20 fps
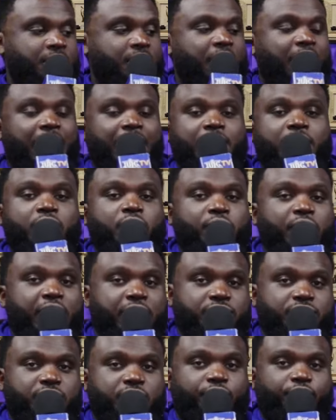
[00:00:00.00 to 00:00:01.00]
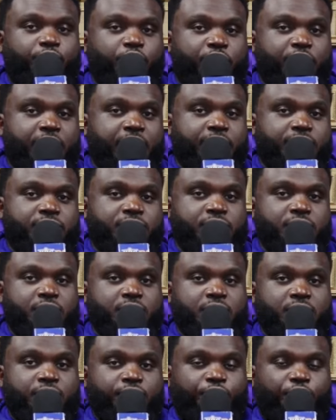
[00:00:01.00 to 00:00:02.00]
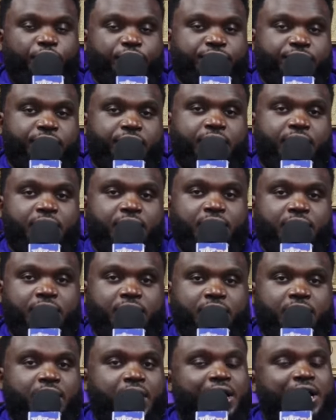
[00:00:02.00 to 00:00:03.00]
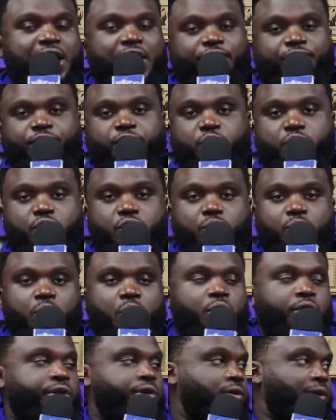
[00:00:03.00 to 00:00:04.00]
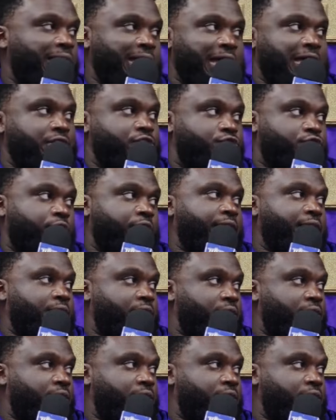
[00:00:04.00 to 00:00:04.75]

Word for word: I can go down to the fridge, frigidaire. I got food, water. I got drink.